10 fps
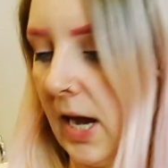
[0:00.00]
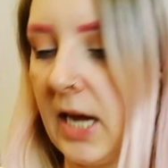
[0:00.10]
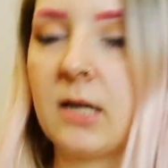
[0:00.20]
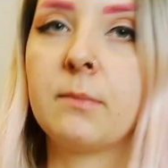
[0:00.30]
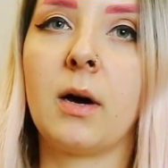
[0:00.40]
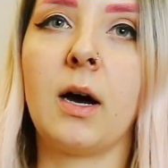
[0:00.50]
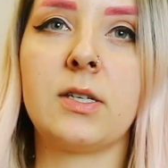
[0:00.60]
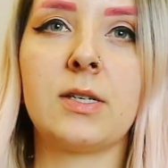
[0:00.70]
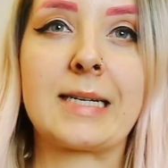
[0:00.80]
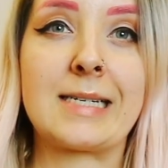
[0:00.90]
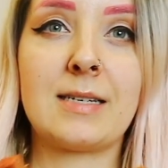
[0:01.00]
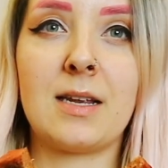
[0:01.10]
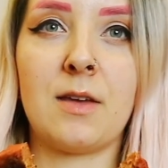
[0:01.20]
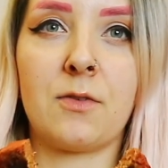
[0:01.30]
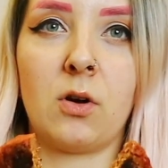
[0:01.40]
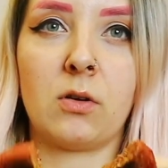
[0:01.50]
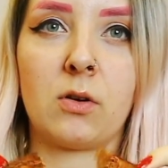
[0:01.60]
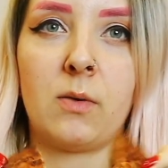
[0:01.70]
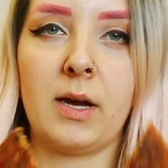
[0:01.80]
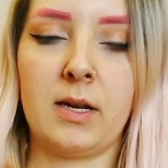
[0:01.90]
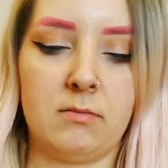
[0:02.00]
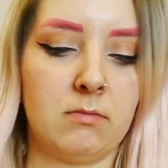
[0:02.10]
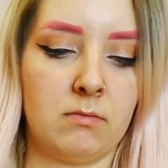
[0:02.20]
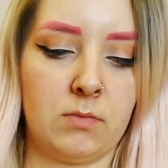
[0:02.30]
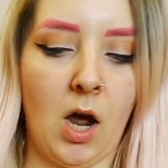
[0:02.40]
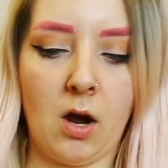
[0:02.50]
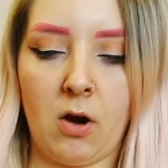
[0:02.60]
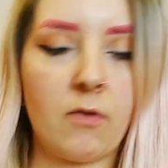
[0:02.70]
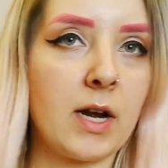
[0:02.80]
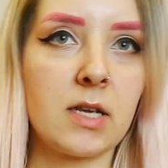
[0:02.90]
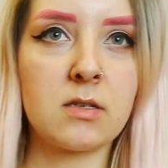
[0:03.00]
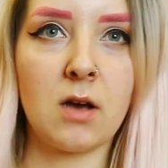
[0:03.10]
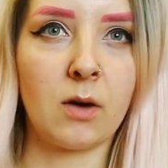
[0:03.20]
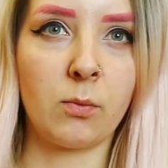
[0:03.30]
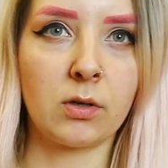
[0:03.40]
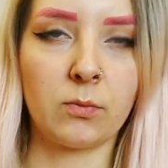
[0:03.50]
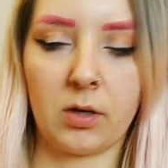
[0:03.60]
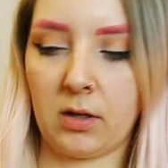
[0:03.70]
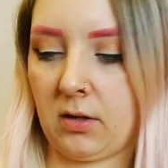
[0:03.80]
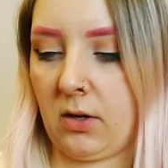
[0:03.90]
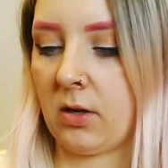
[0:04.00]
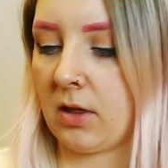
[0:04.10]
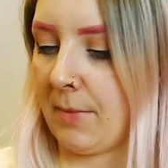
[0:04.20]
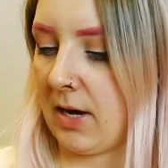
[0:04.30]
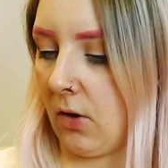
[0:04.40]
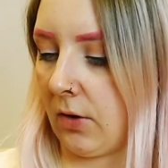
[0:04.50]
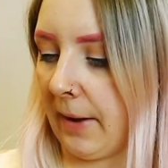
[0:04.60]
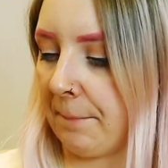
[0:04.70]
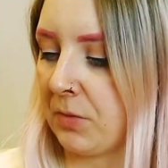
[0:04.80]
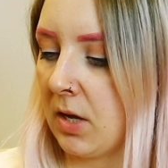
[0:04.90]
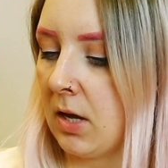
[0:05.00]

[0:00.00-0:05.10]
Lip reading: heat, but as you can see they've gotten quite dark already, so I wouldn't want to cook them any longer.